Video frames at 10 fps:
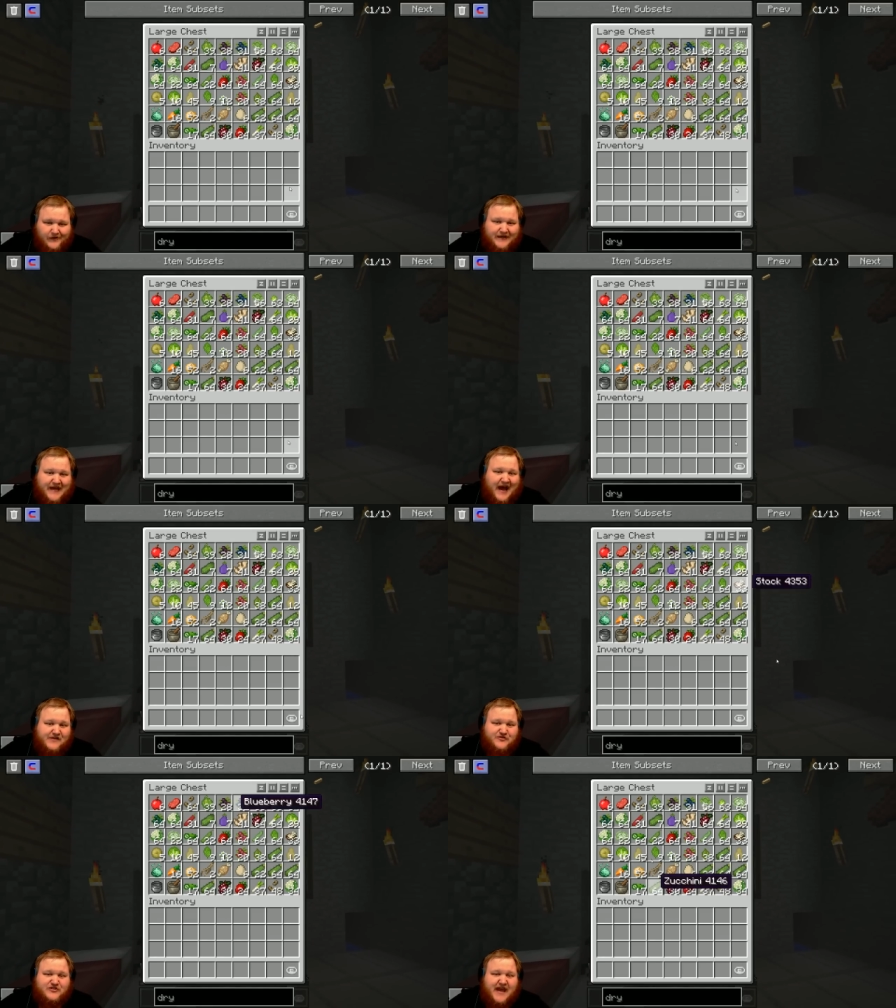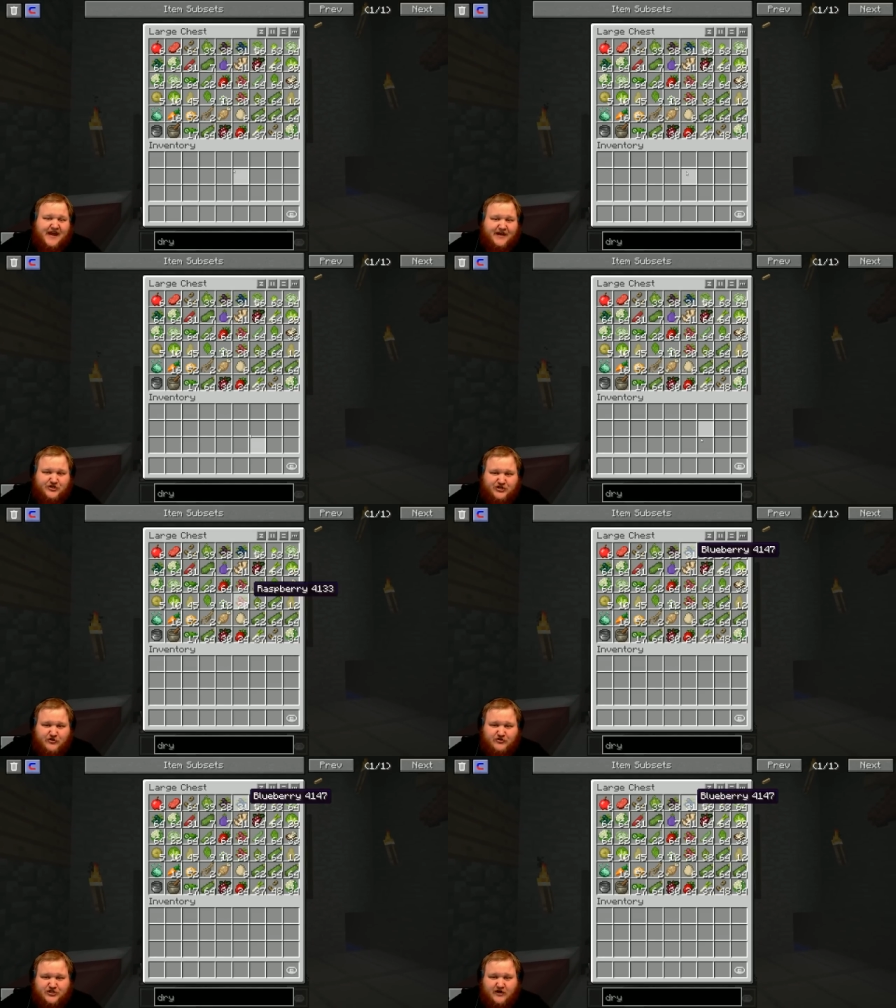Guys, take a
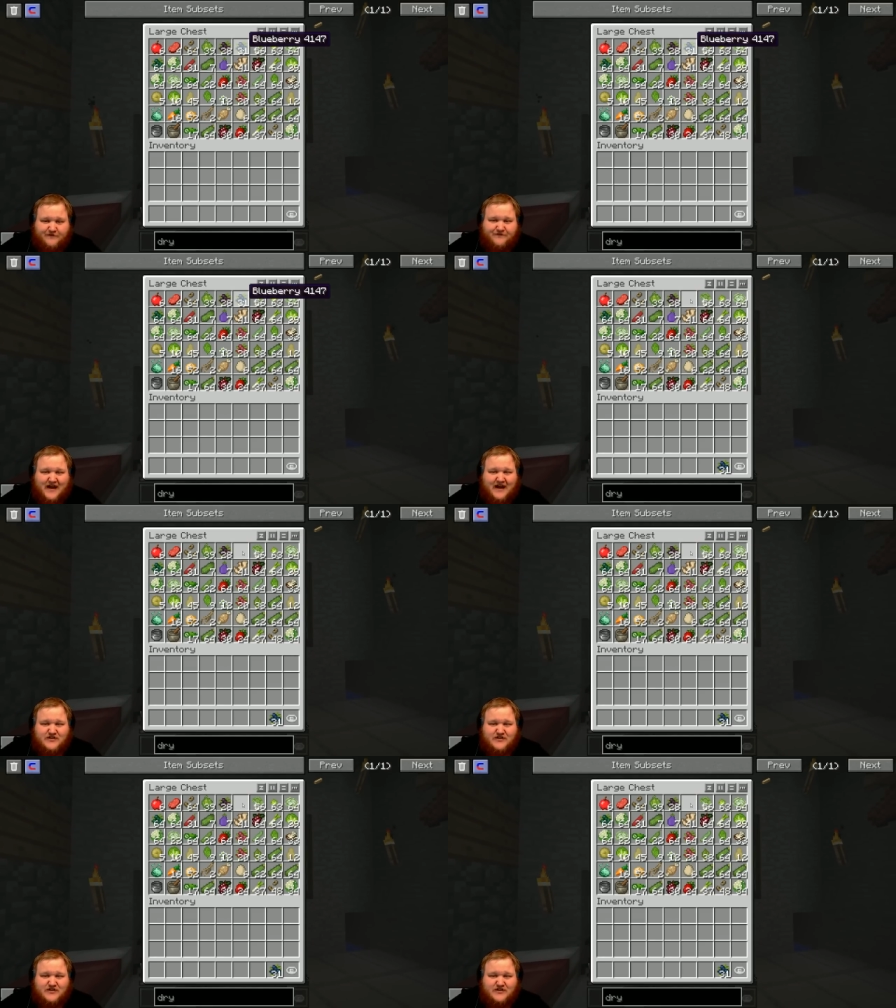juicer, find